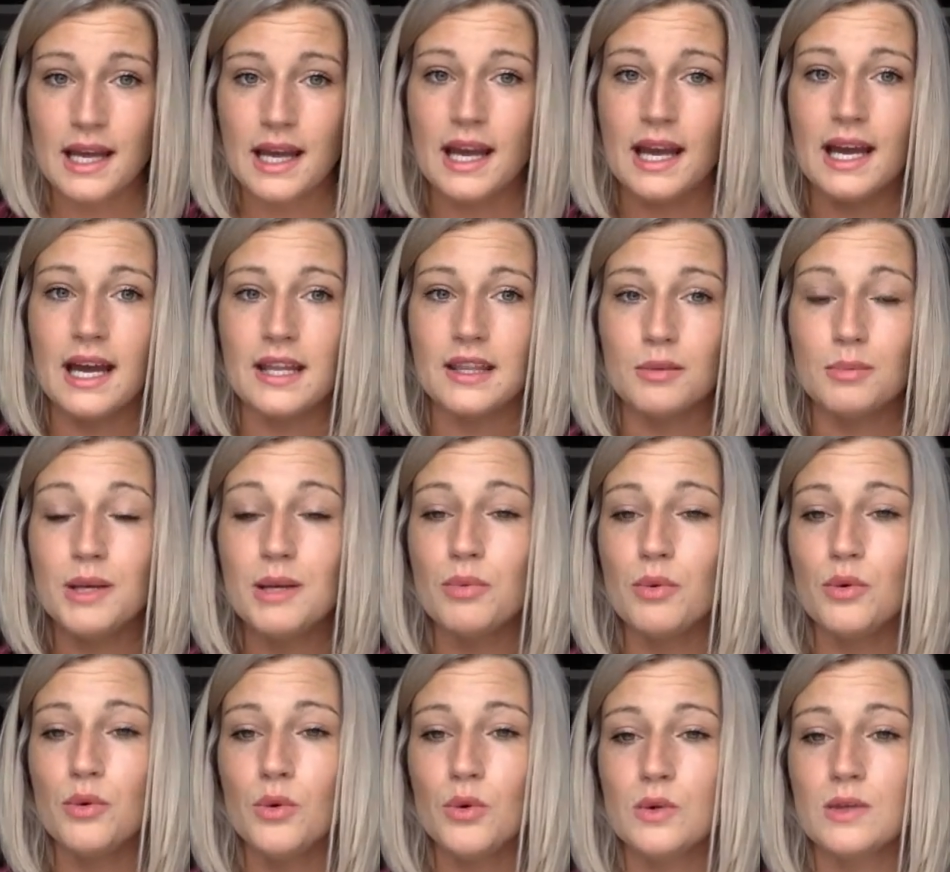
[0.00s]
And the
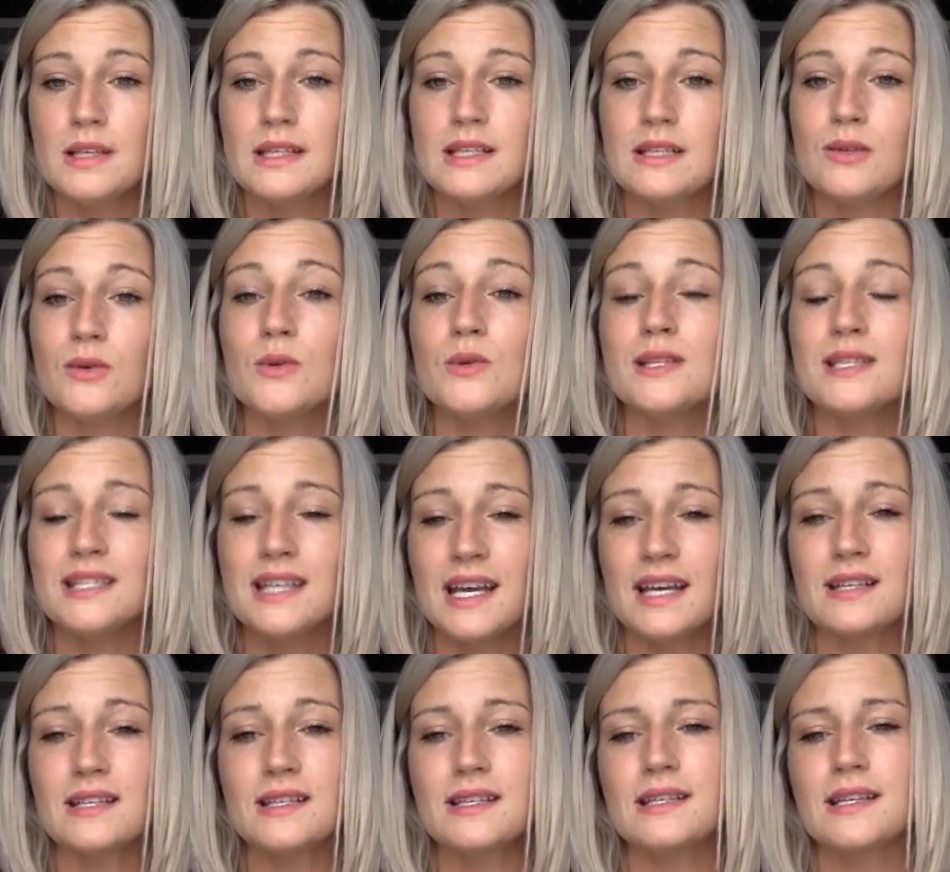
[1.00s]
people who say
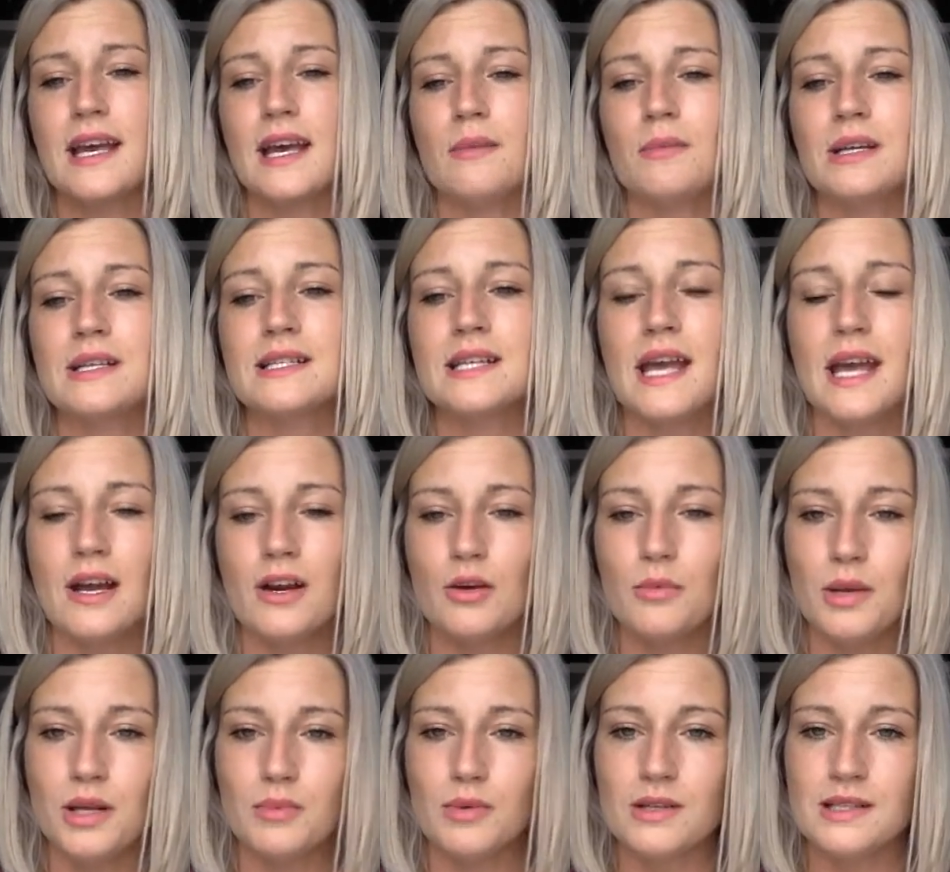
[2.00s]
it's a scam and tear
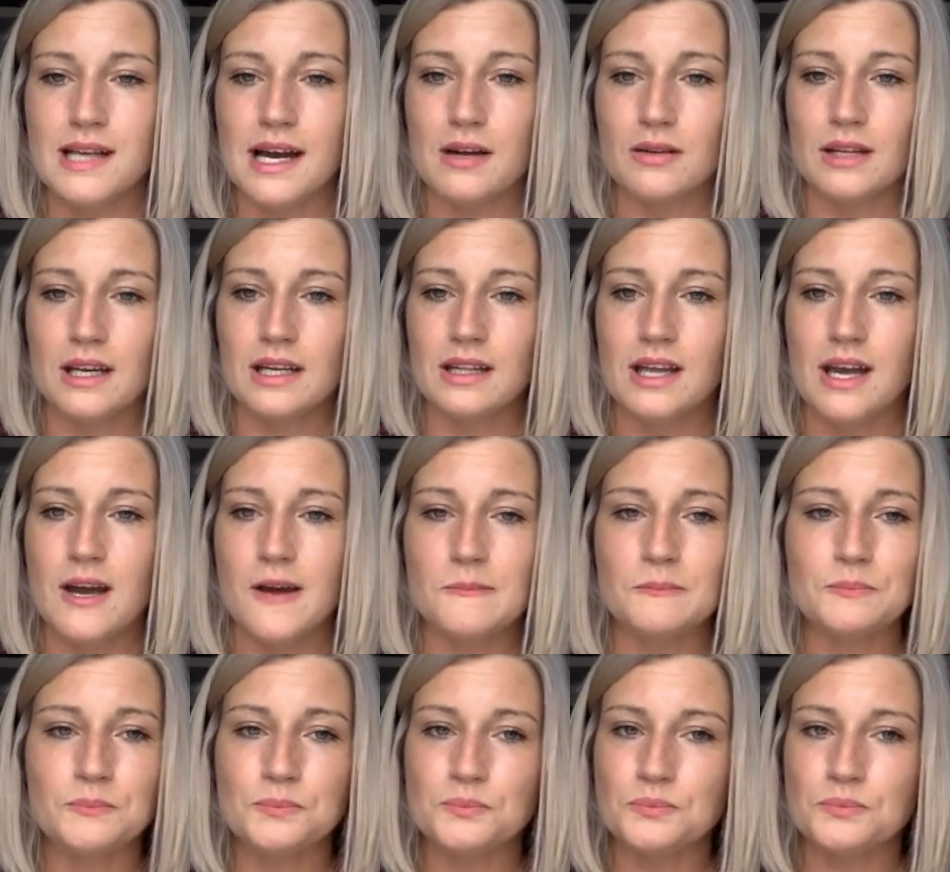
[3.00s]
people down like that,